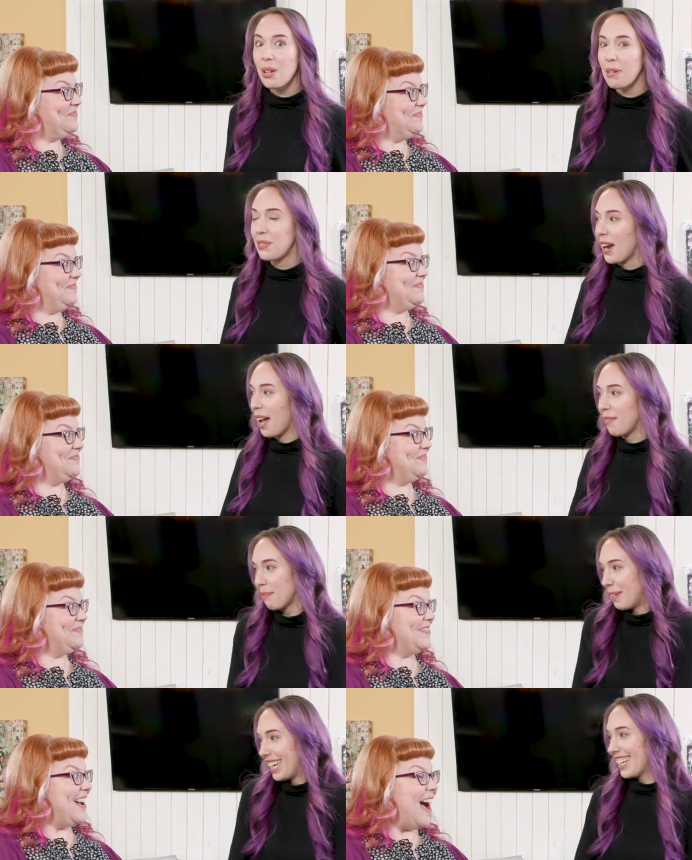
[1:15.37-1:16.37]
Speaker 1: so much for
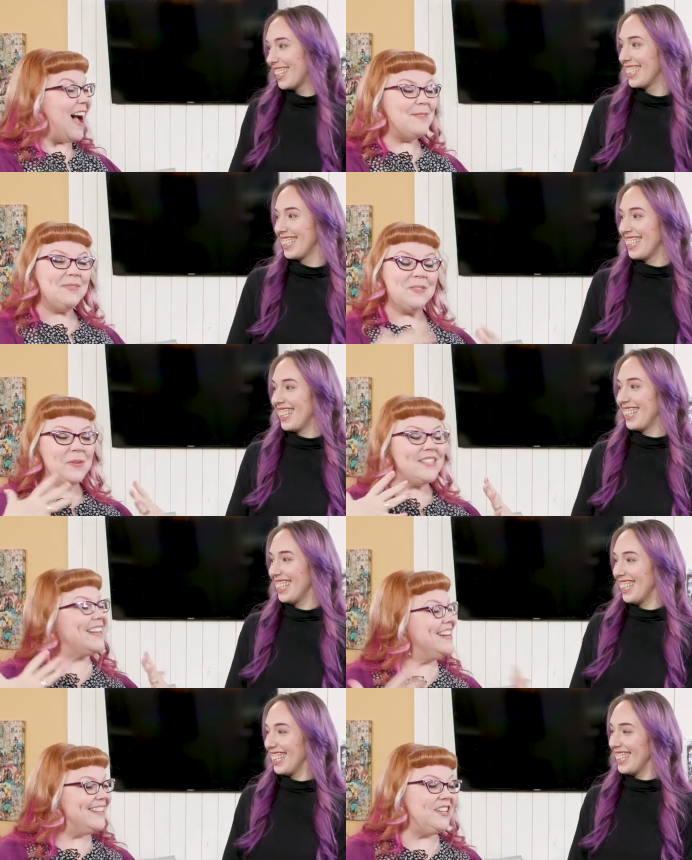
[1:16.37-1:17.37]
having me.
Speaker 2: I'm so
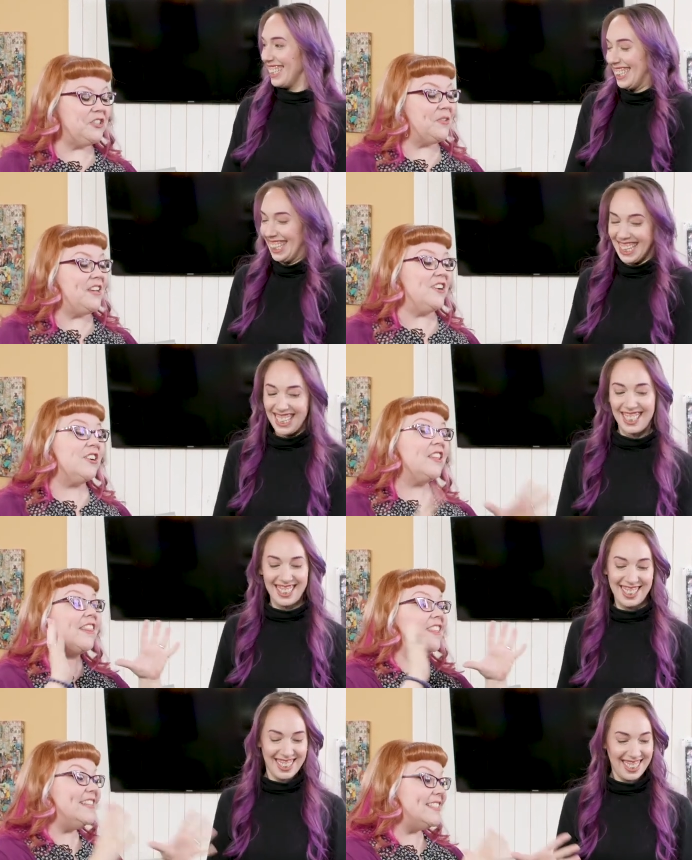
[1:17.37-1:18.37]
excited that you're here.
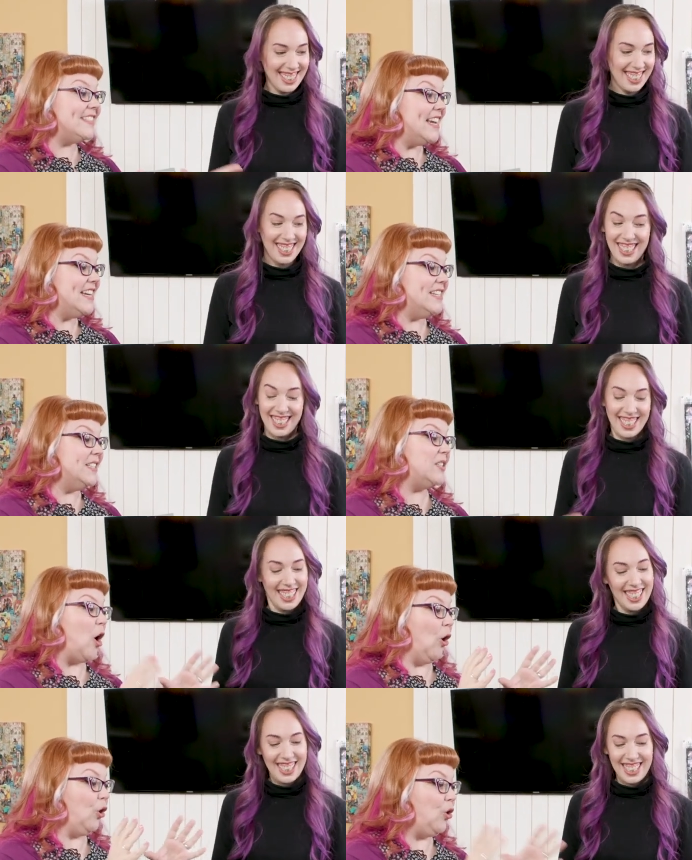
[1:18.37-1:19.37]
This is
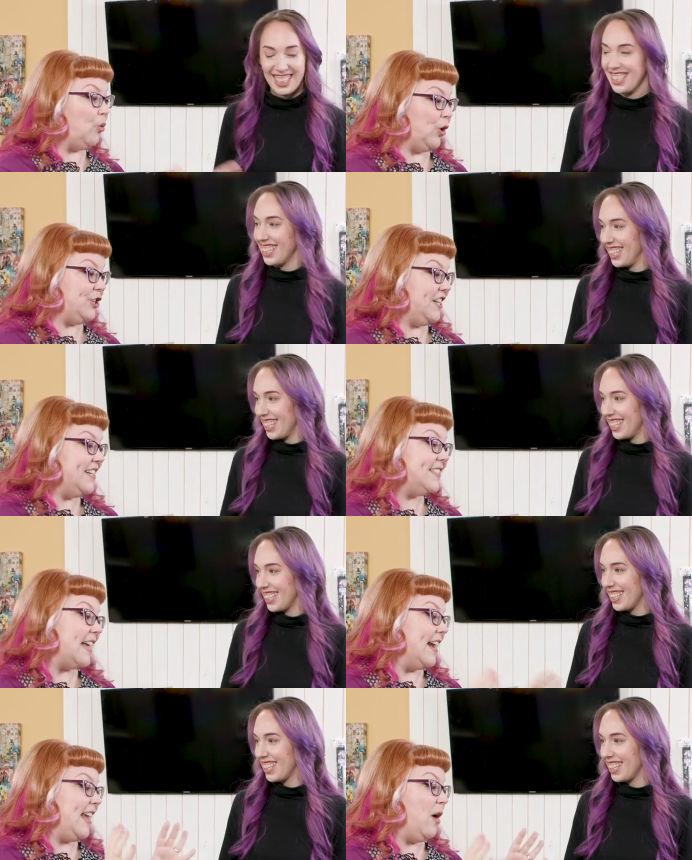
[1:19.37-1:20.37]

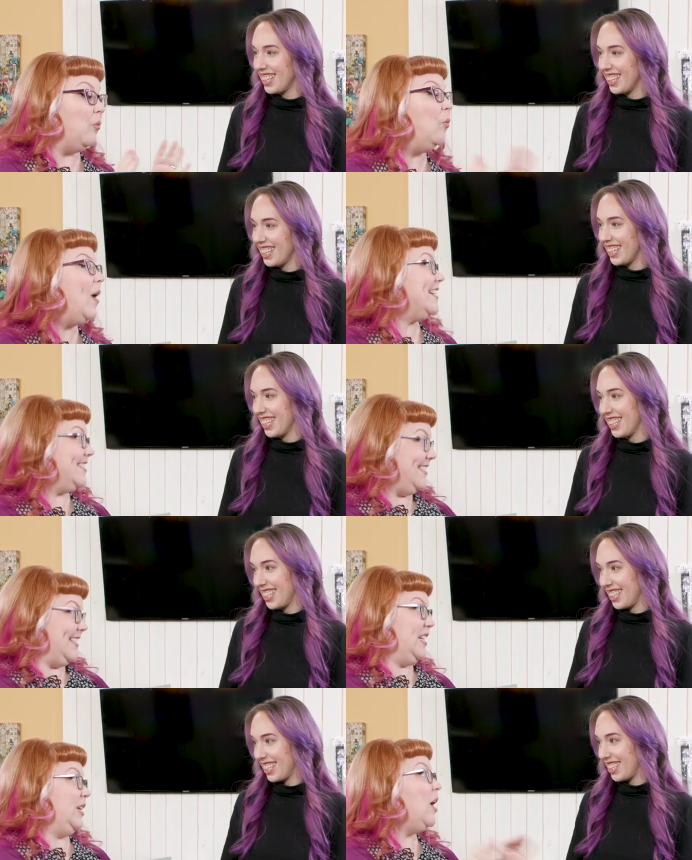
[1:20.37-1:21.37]
gorgeous. I can't wait to
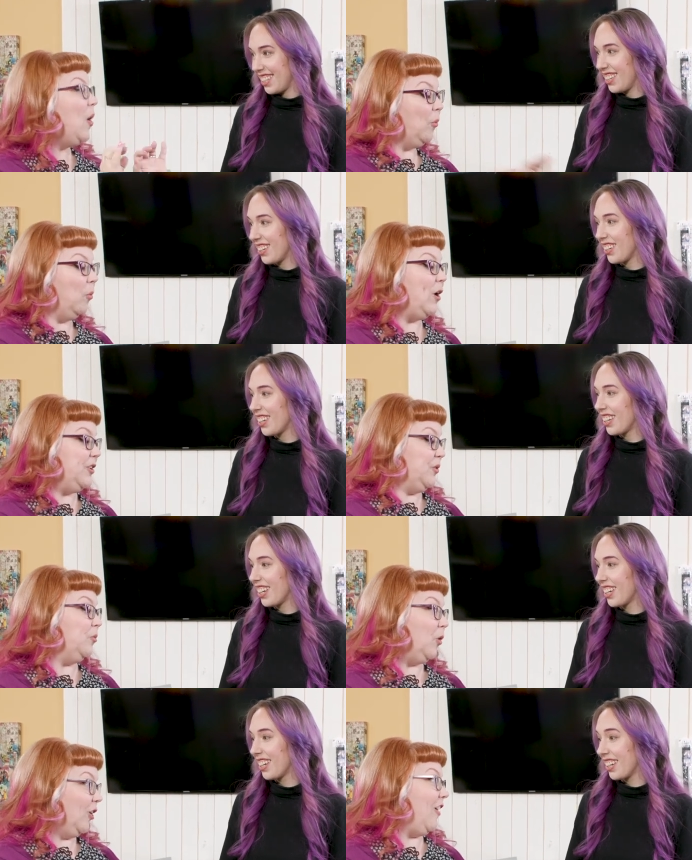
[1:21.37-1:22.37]
see what
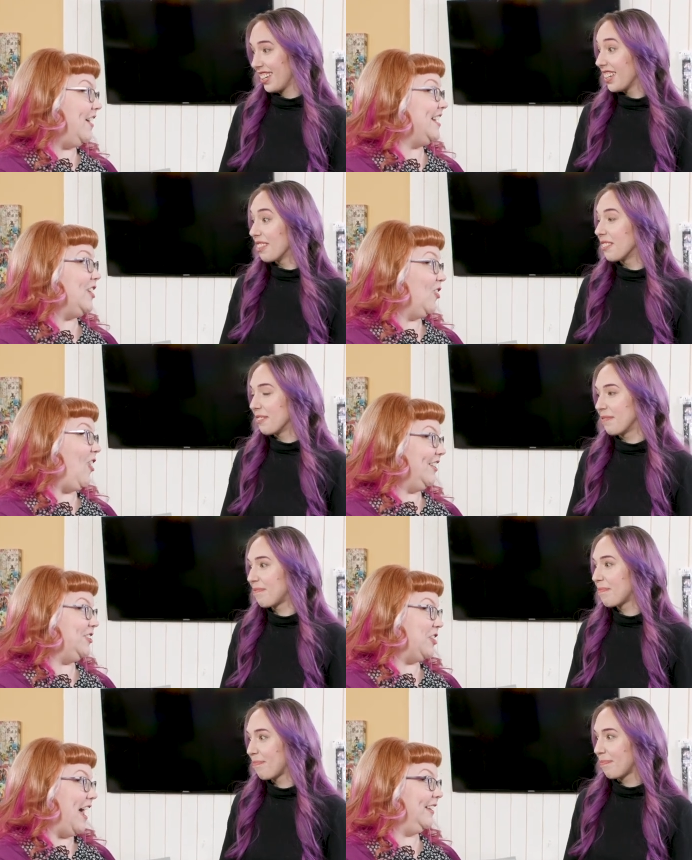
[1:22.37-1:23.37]
you work on here on
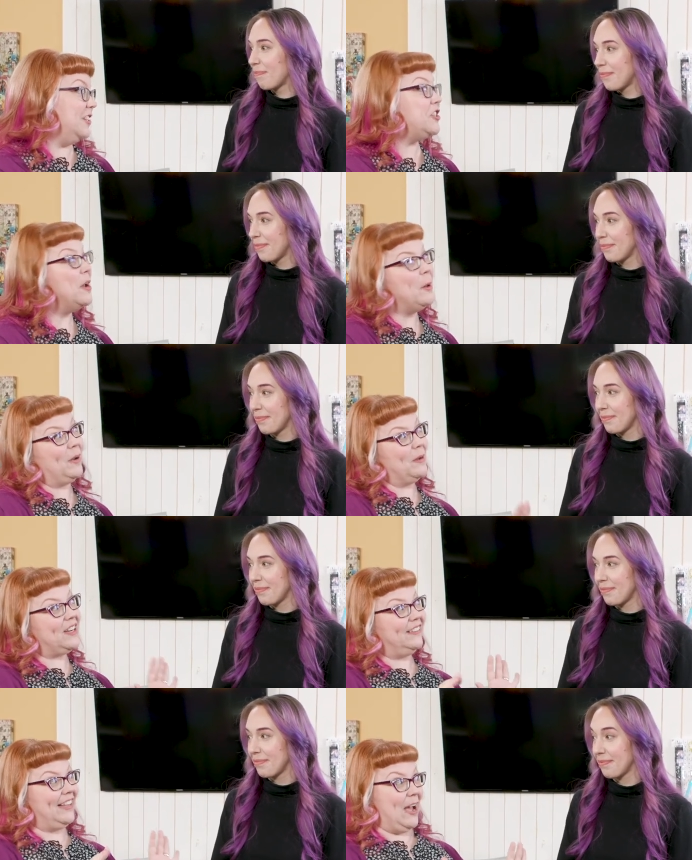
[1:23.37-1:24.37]
the challenge, but I'm
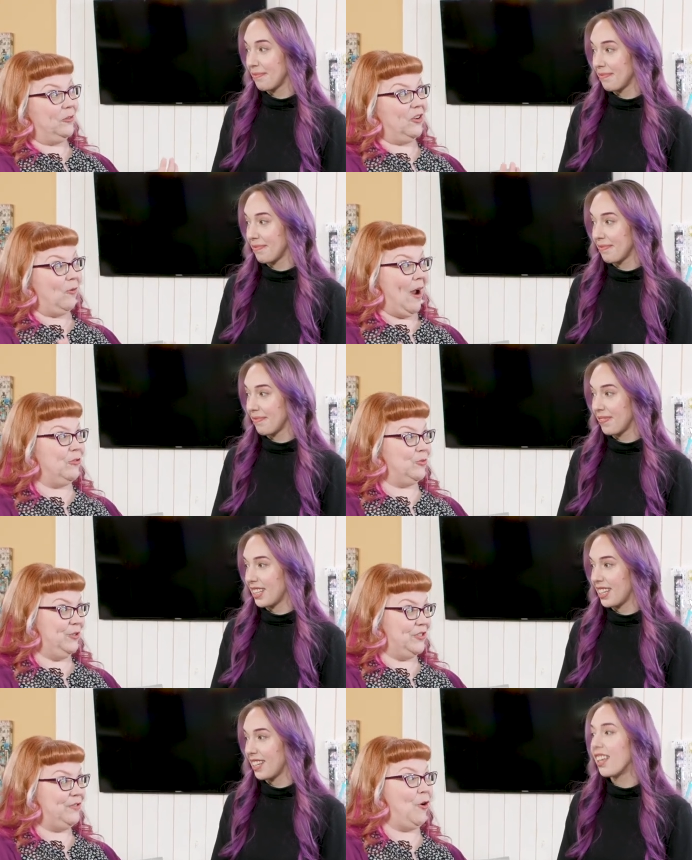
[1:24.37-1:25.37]
gonna lay out the ground
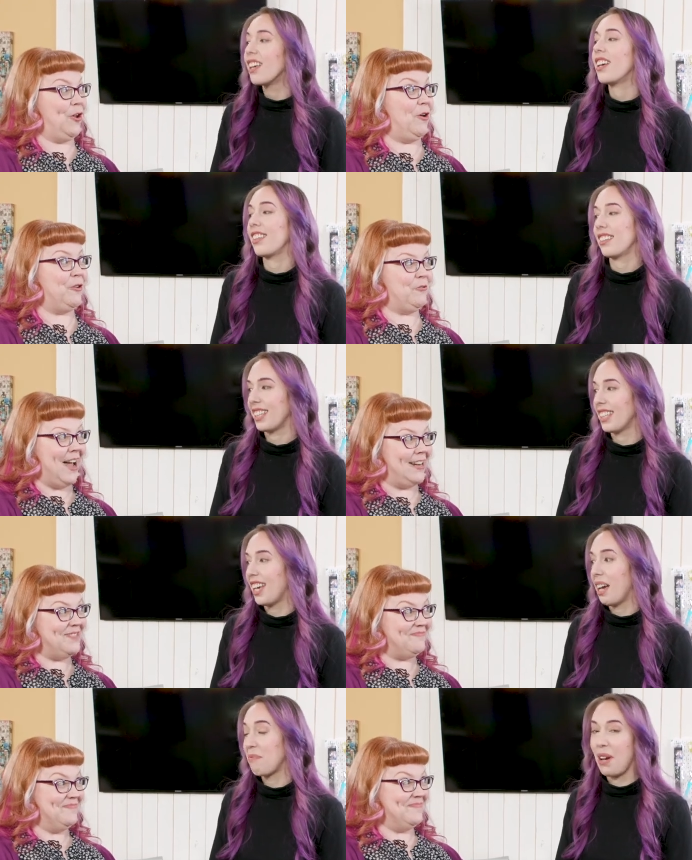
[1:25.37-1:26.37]
rules for you. Are you
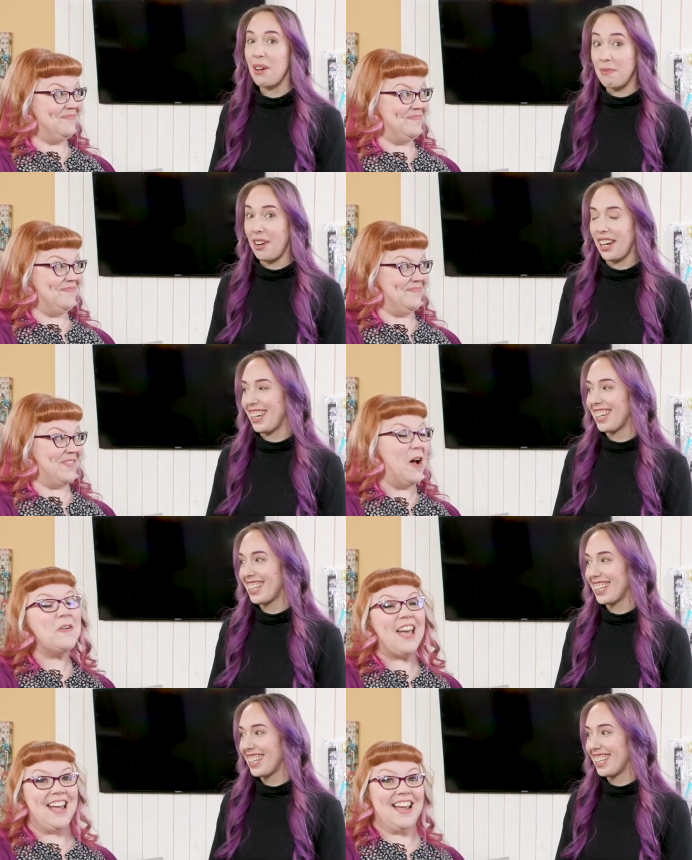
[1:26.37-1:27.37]
ready? I'm, I'm ready ready.
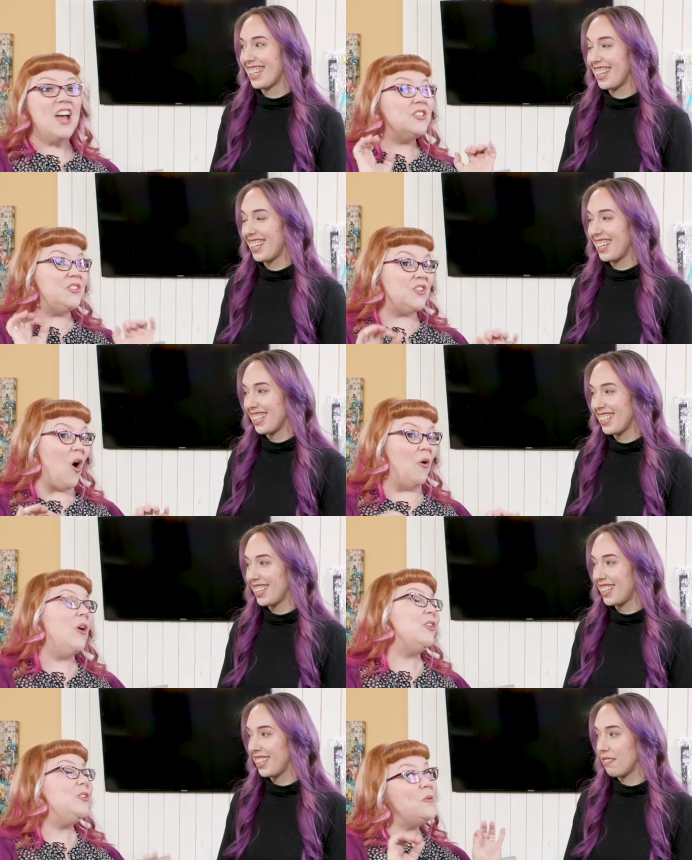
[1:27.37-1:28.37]
Okay, so
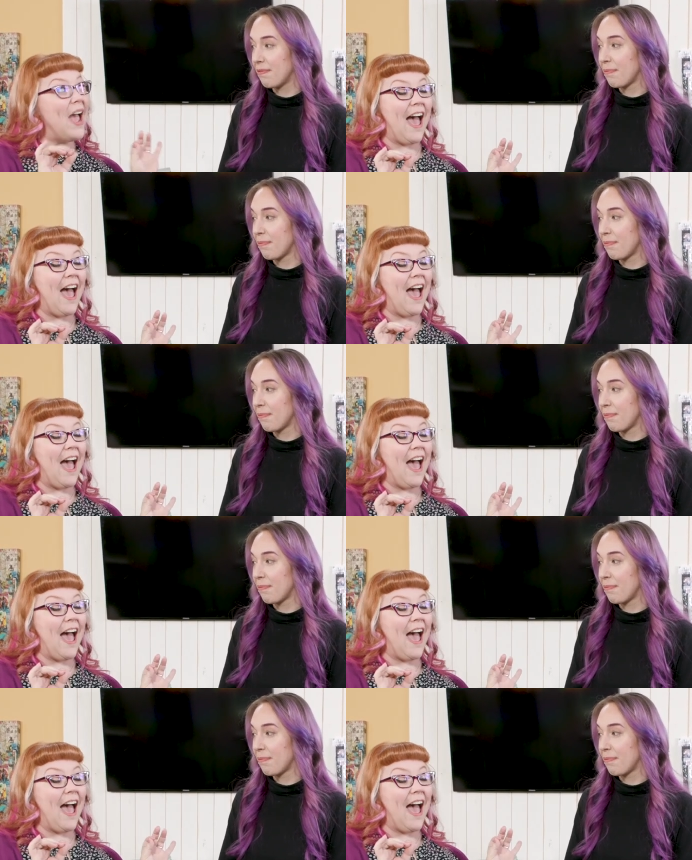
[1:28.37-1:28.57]
you